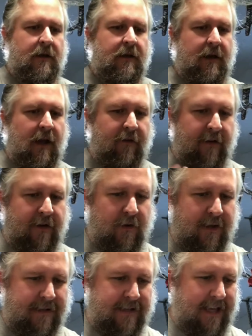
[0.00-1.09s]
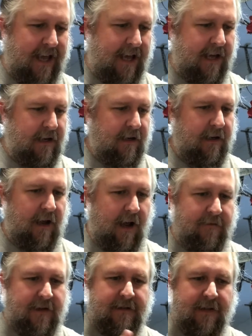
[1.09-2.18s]
Now, if I do this again,
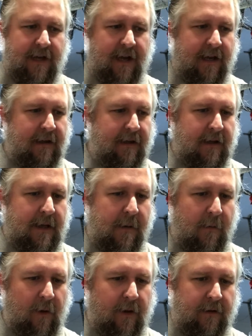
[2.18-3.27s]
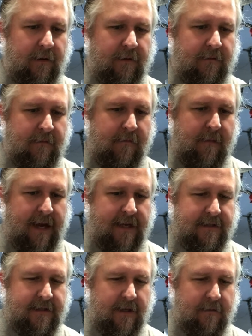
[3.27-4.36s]
obviously I will make
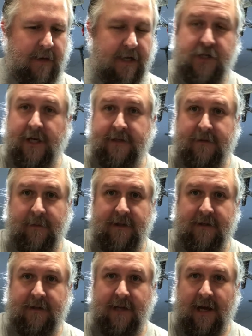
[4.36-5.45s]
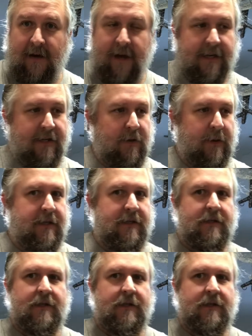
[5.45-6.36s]
some adjustments to how I do it.